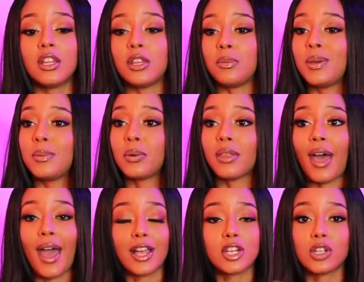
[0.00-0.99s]
the people that
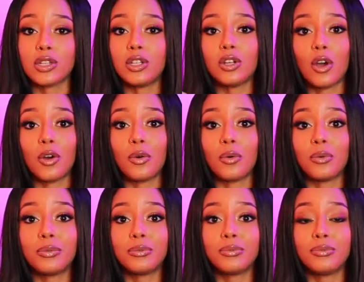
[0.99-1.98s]
actually
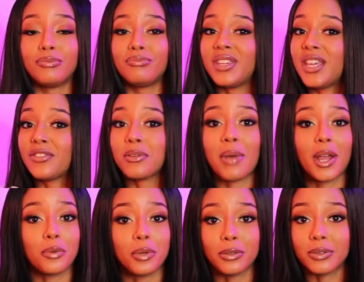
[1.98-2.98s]
know even my
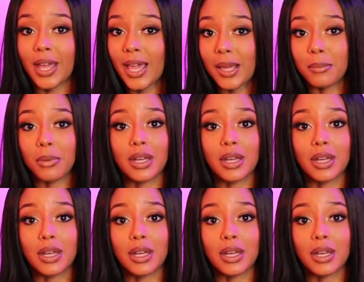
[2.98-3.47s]
real name,